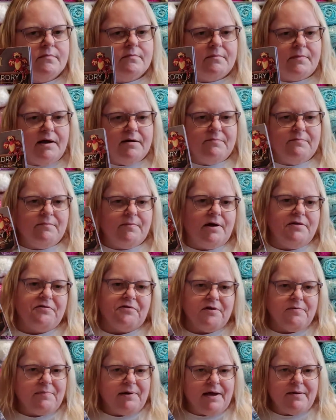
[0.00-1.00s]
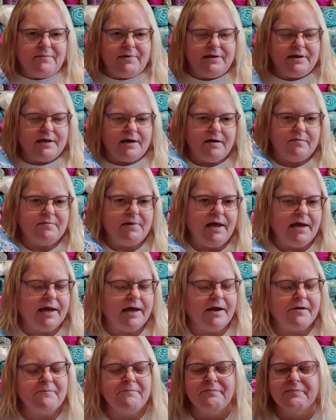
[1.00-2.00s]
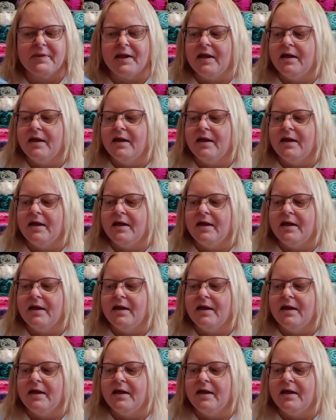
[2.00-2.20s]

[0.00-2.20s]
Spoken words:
monthly payment that I'm making.